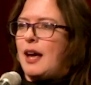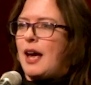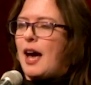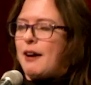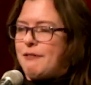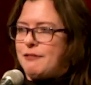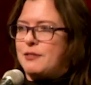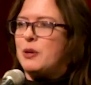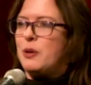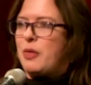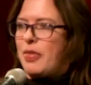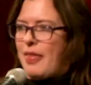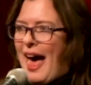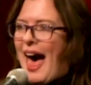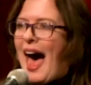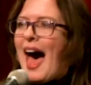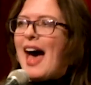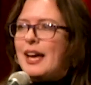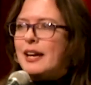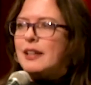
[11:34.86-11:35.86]
after
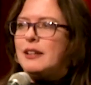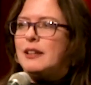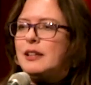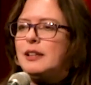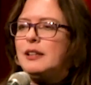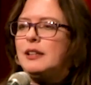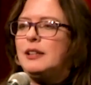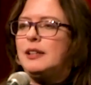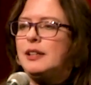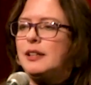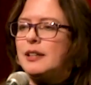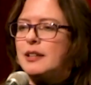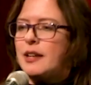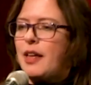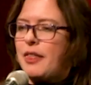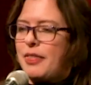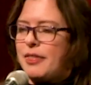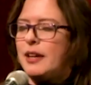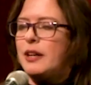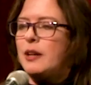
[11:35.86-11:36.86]
that,
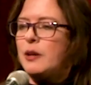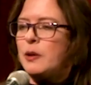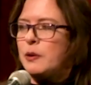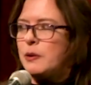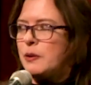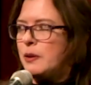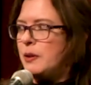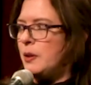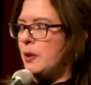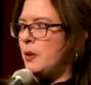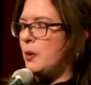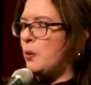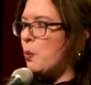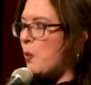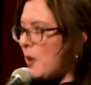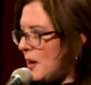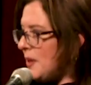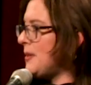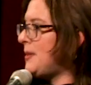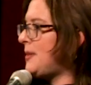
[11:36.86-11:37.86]
nothing
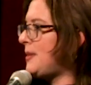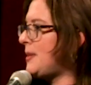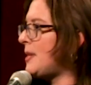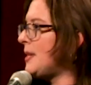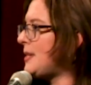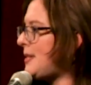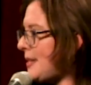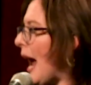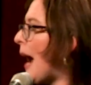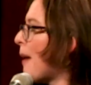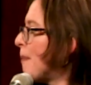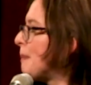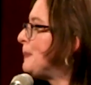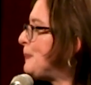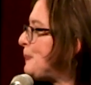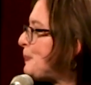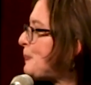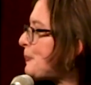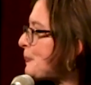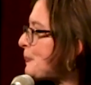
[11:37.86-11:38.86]
was the same.